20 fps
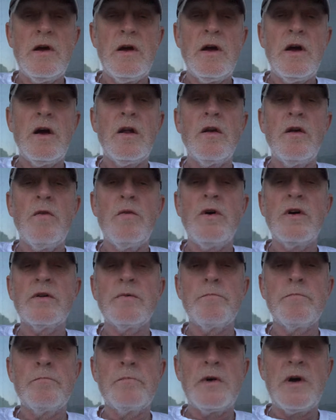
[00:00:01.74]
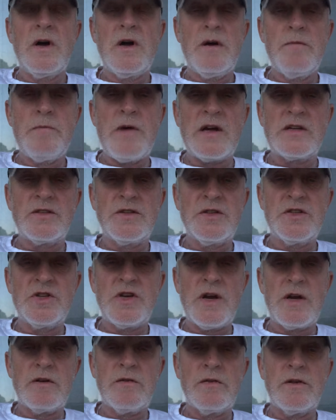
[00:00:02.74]
Hello, welcome back to the
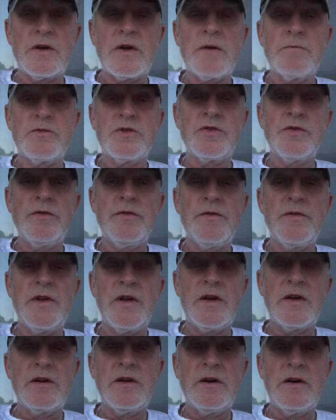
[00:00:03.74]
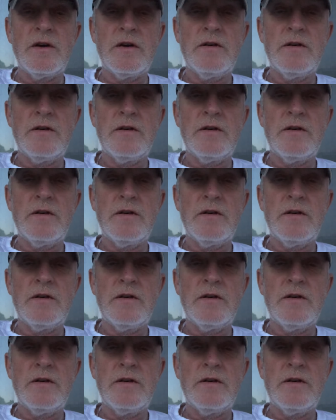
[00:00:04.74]
channel, The Cup of Truth, and